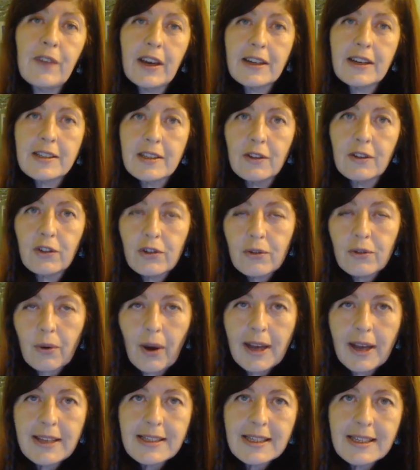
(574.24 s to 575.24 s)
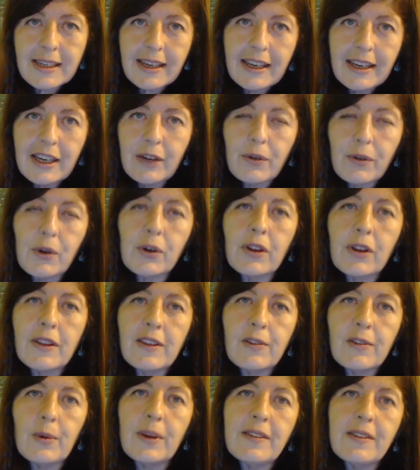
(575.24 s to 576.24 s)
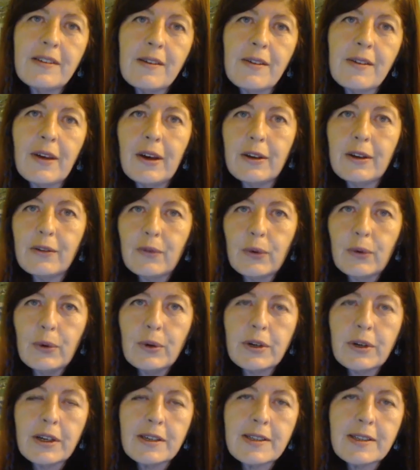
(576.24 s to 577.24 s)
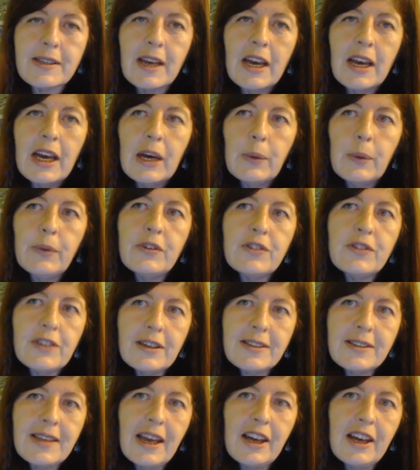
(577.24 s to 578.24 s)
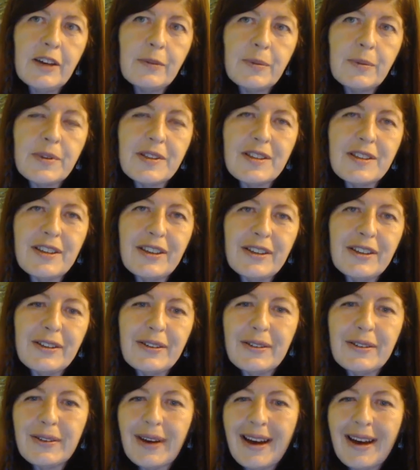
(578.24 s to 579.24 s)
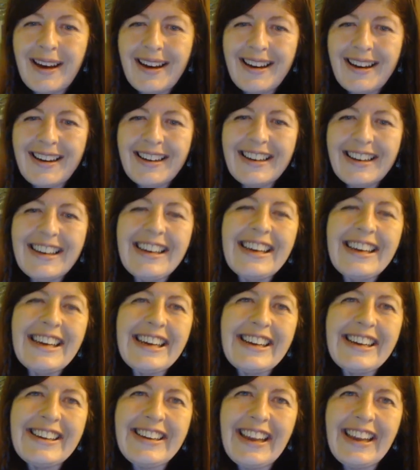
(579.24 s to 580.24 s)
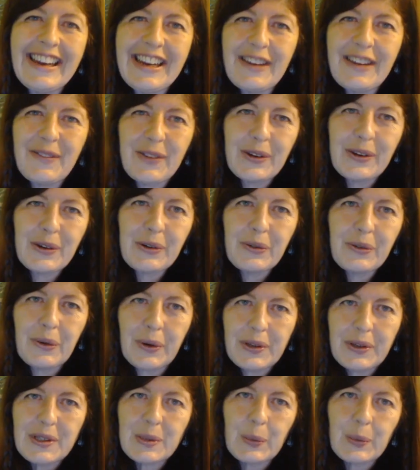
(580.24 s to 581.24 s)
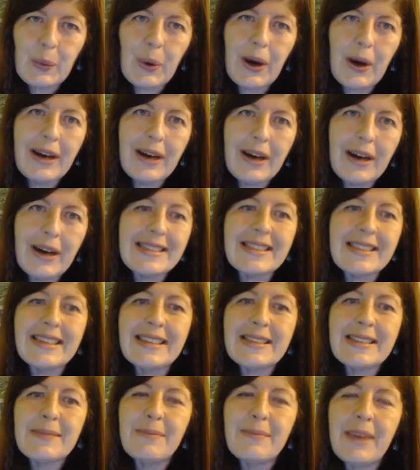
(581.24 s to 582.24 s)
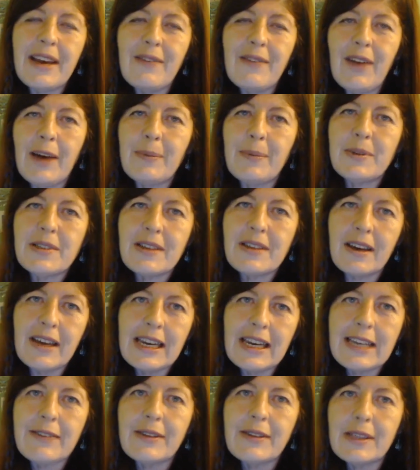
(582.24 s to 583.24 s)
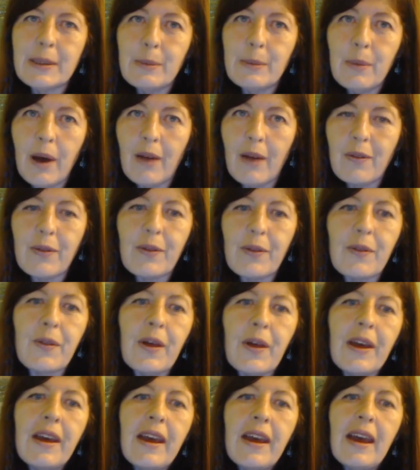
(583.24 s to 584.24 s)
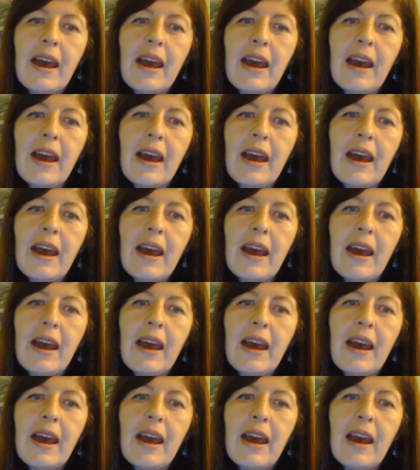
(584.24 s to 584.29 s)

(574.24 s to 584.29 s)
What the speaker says: perfects a trine to Chiron on the 23rd of August, which does help to heal any of the crosswords that may have happened earlier in the month.